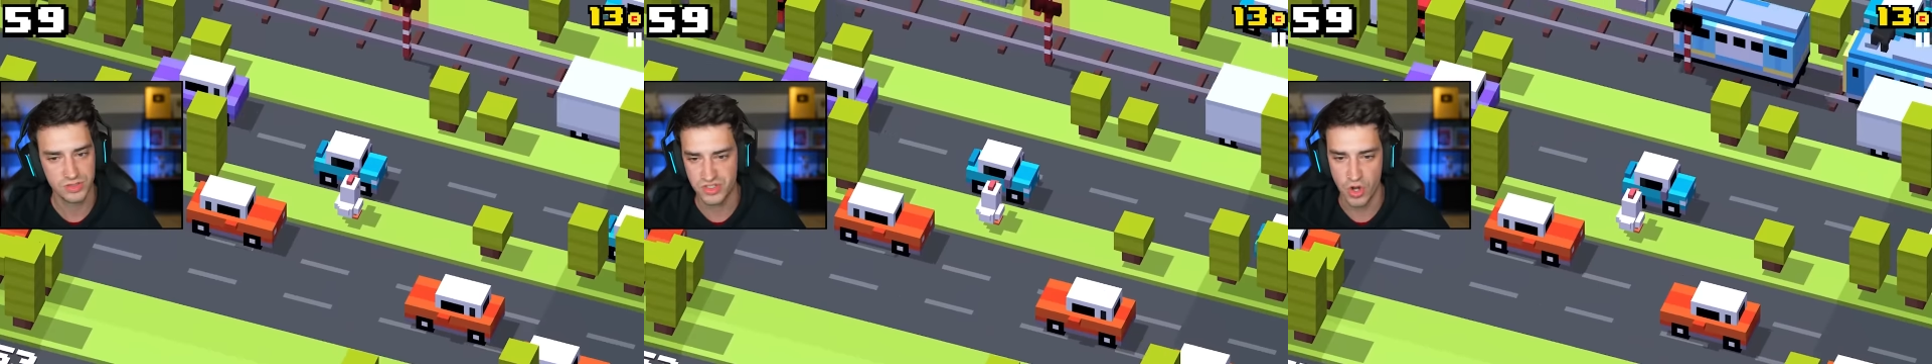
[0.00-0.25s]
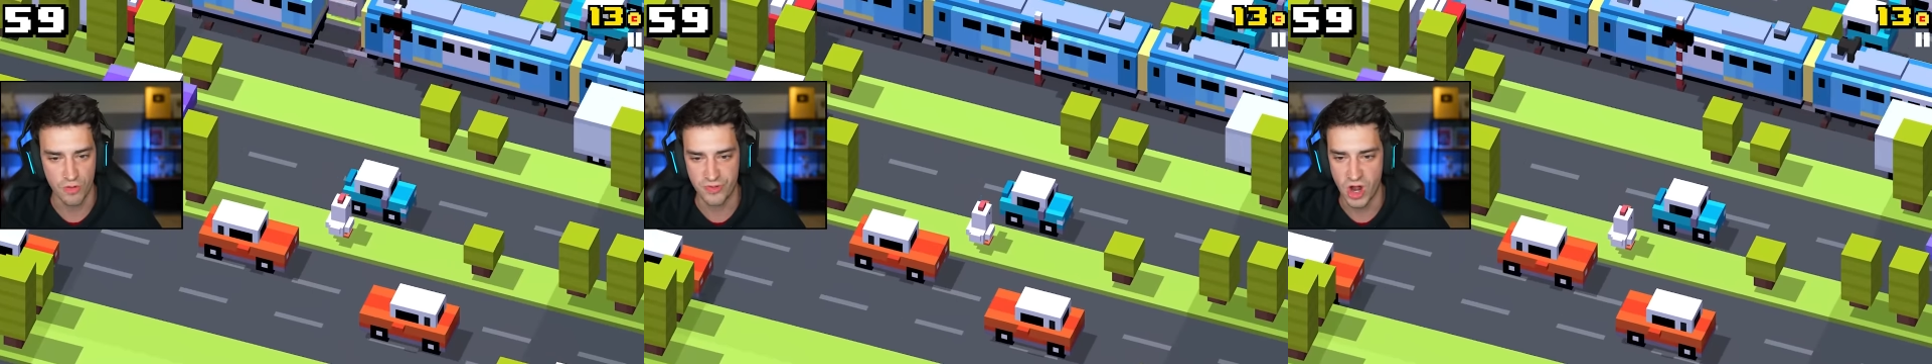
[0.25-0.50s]

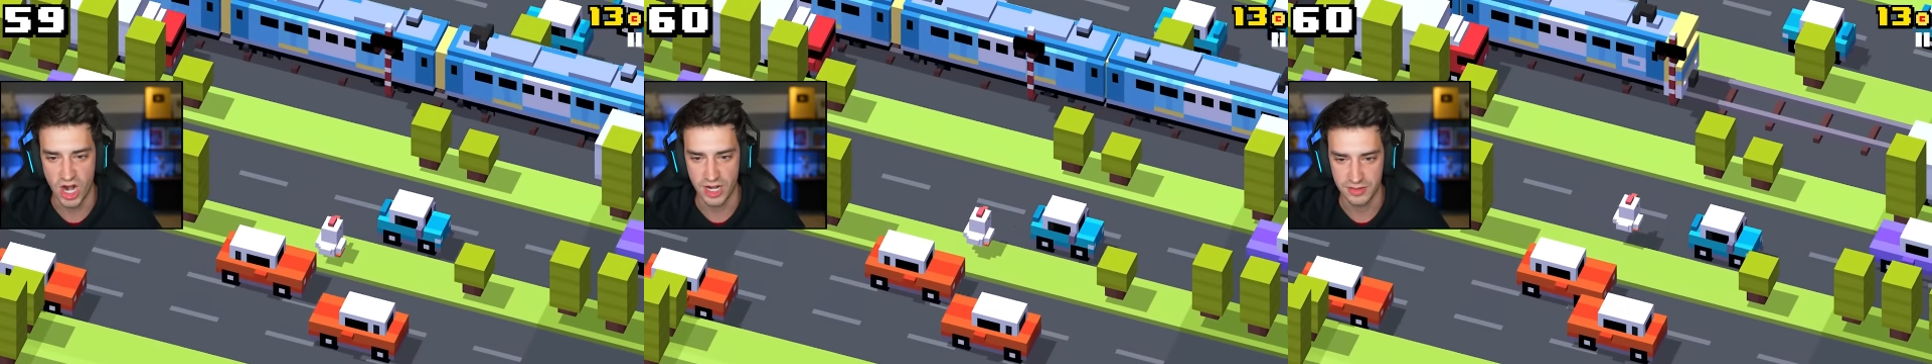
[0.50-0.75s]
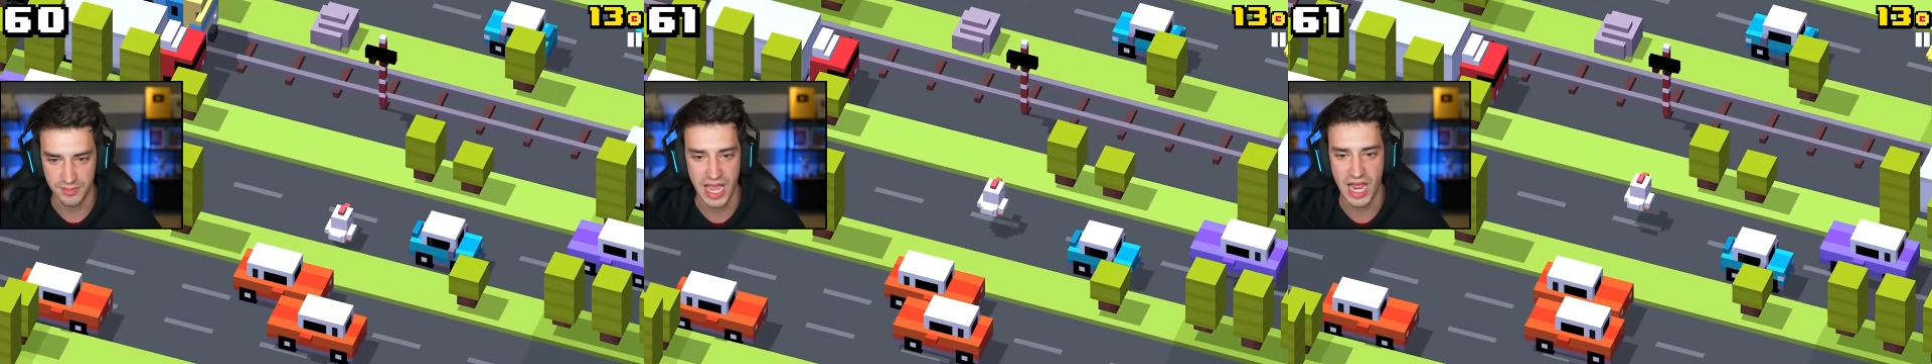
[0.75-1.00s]
so far.
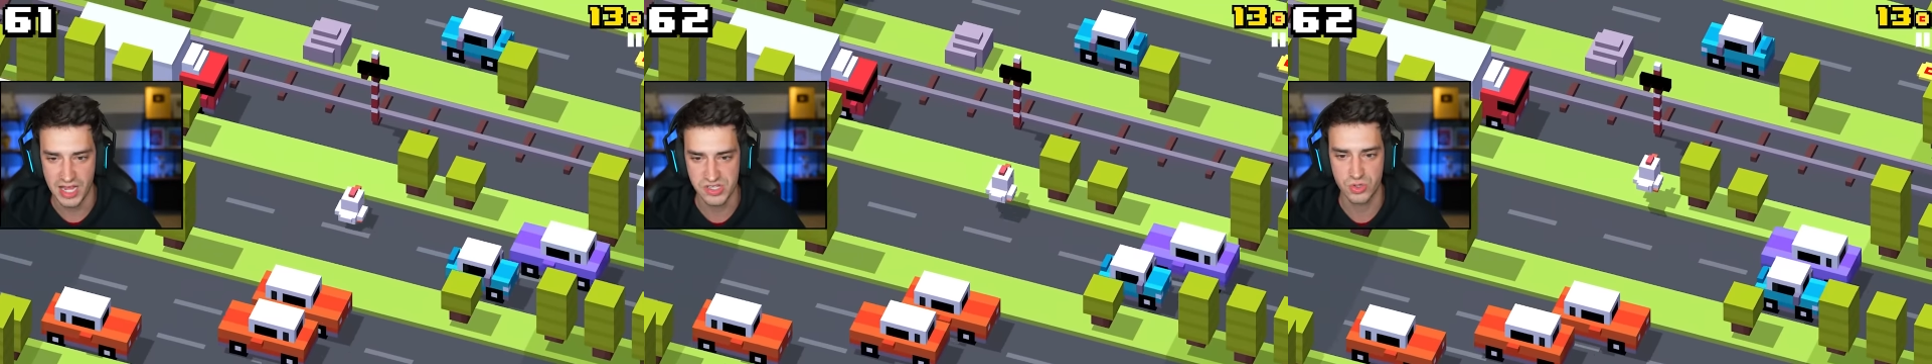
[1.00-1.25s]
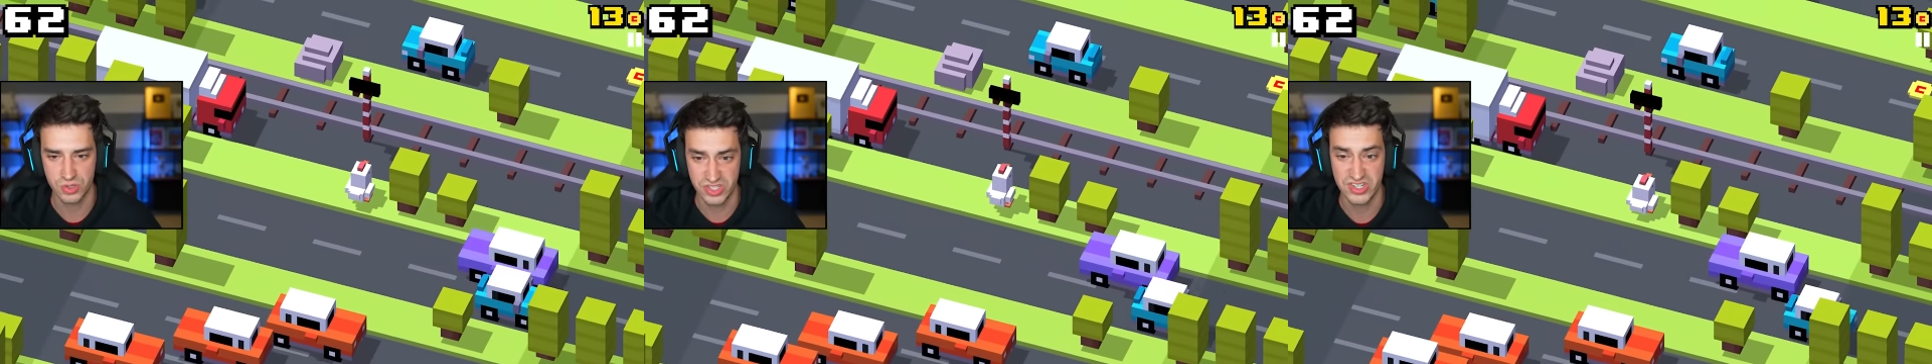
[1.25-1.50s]
My high
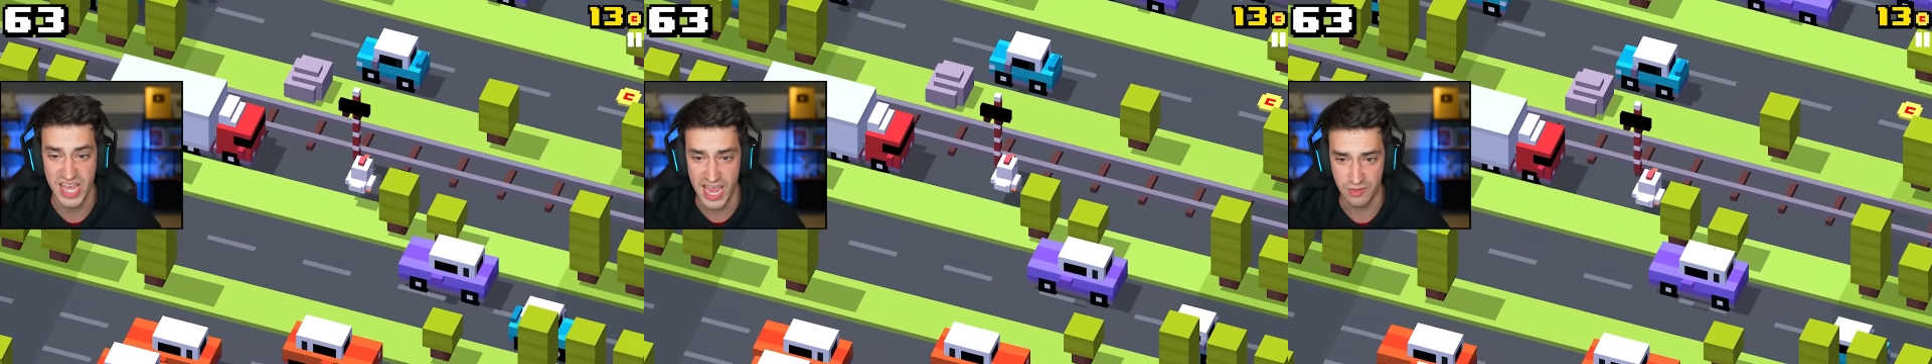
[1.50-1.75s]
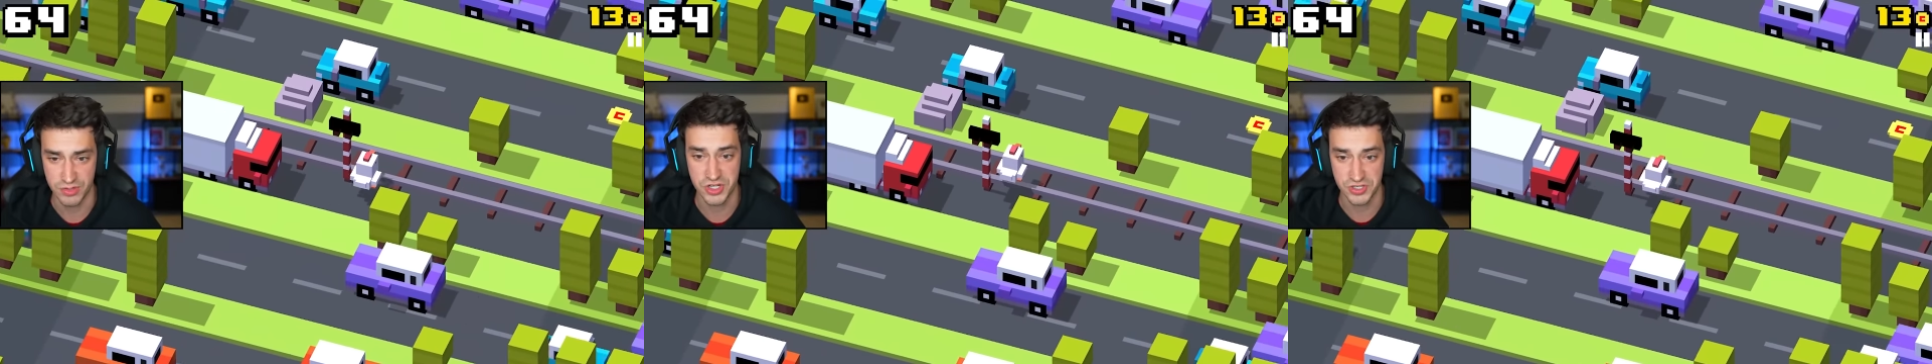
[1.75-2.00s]
score today,
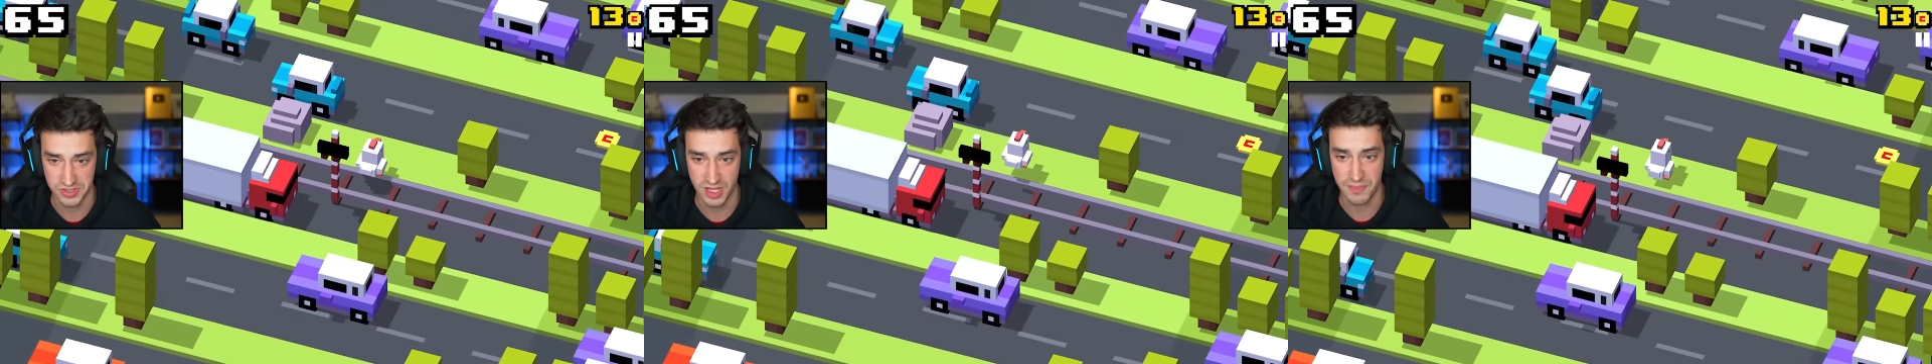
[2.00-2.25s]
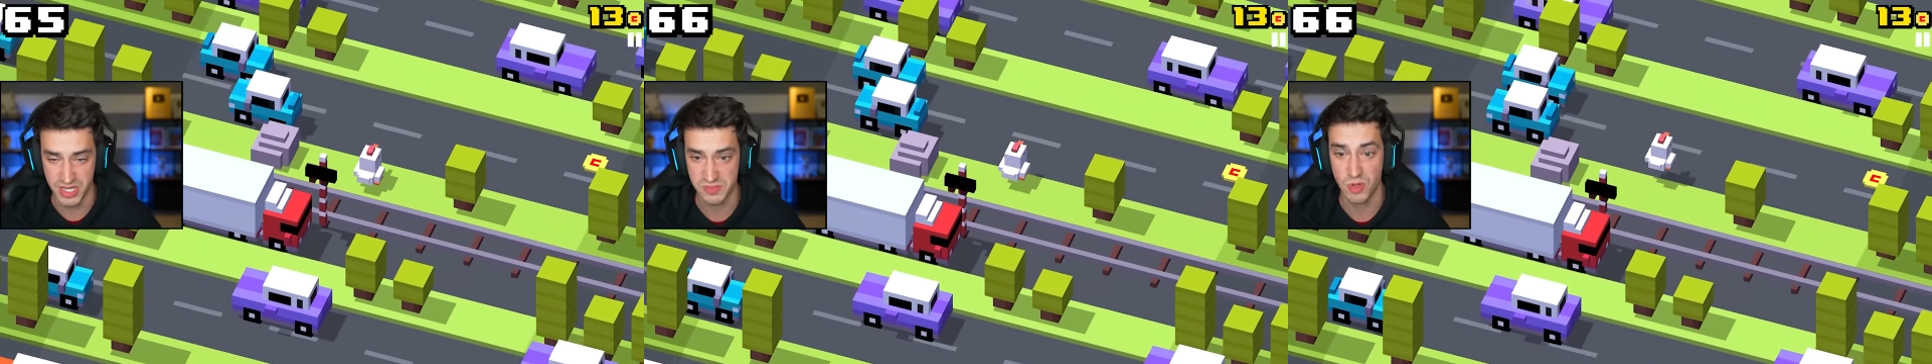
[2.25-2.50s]
which is
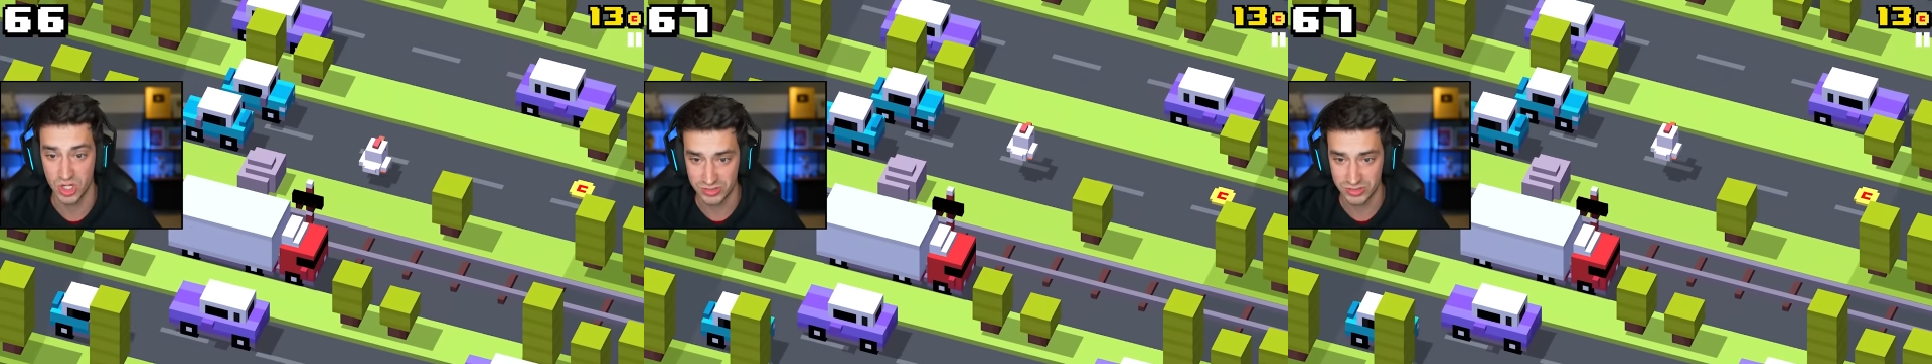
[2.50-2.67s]
abysmal.